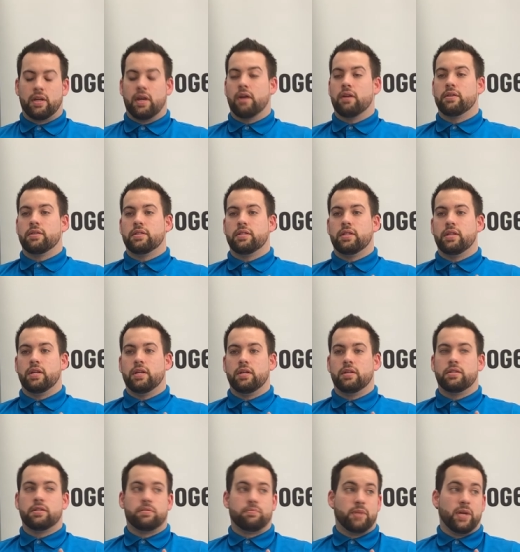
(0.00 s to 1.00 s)
a
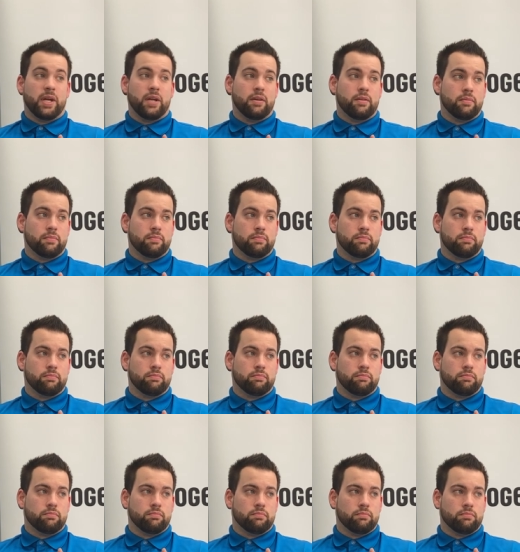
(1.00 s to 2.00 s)
guaranteed speed.
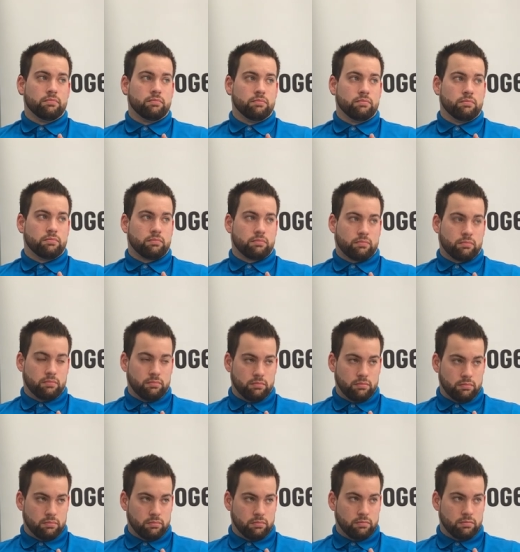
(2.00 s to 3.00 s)
Okay, so your,
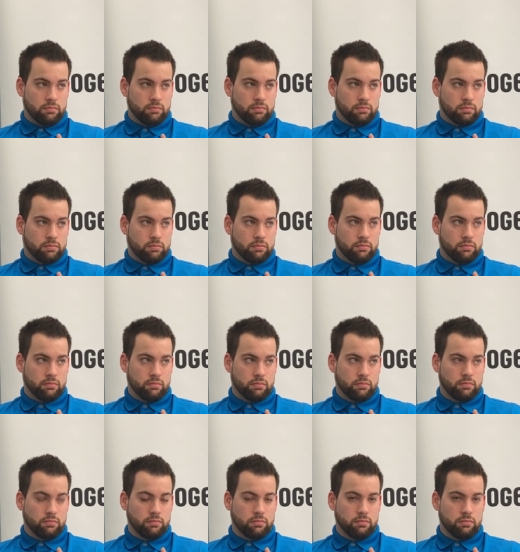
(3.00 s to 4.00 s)
your minimums are
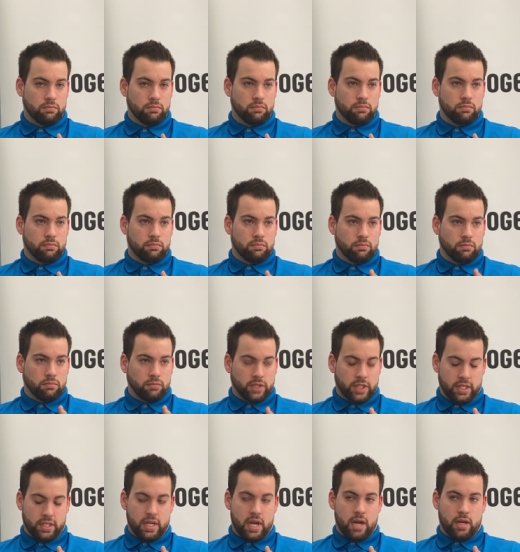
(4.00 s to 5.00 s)
always going to be met?
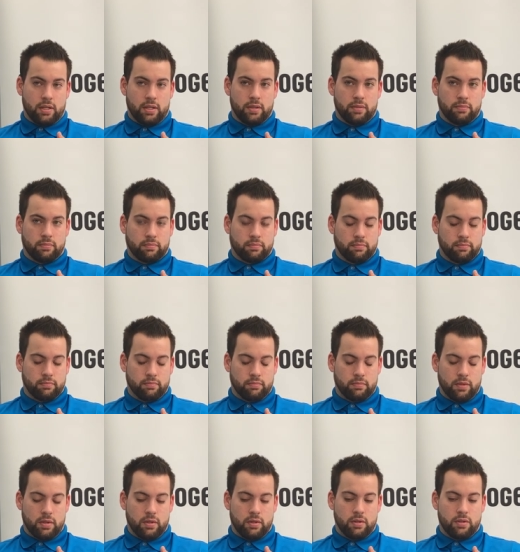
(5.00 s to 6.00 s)
Exactly. Okay.
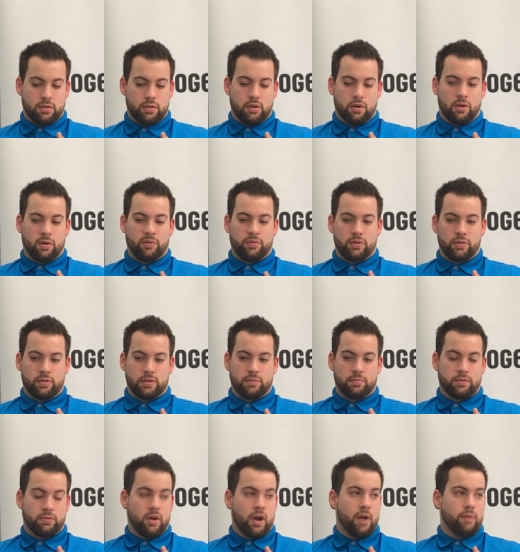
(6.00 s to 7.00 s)
So if you
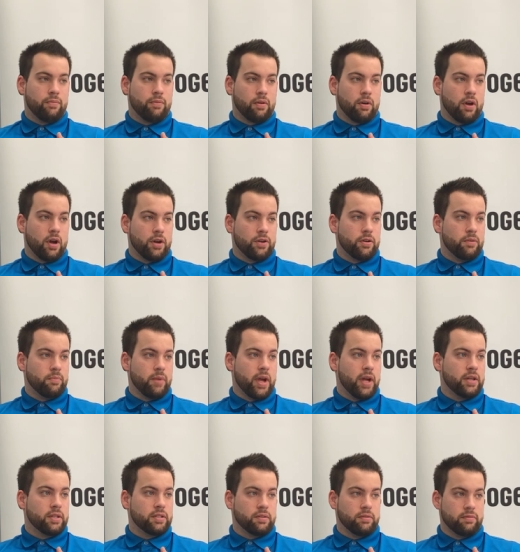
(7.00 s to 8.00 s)
subscribe for 100
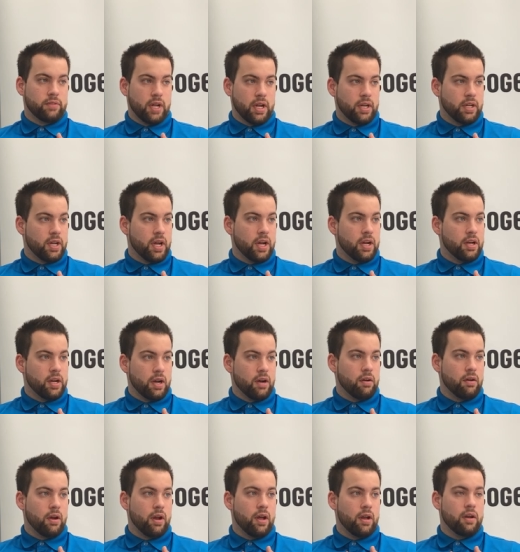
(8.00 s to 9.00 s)
megs of dedicated
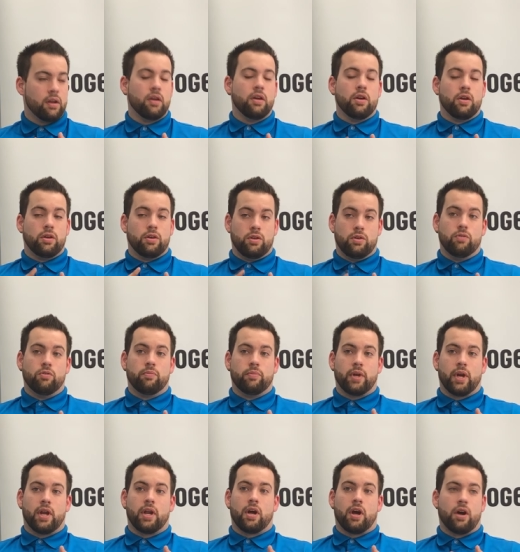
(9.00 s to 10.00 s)
internet, you'll
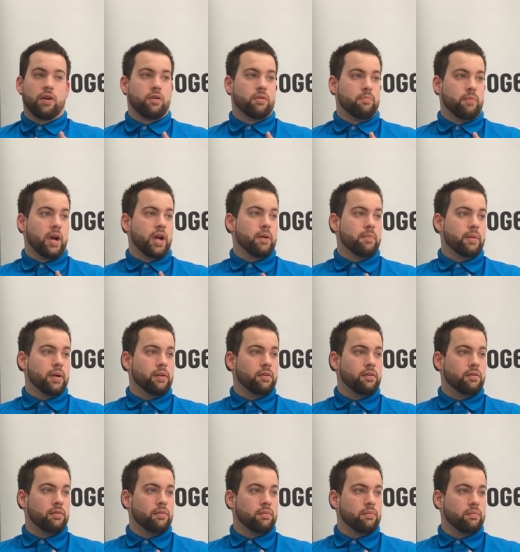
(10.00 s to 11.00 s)
be getting 100
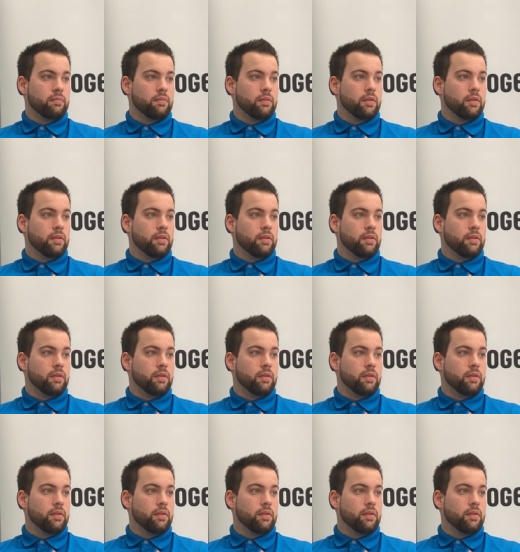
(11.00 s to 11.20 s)
megabits.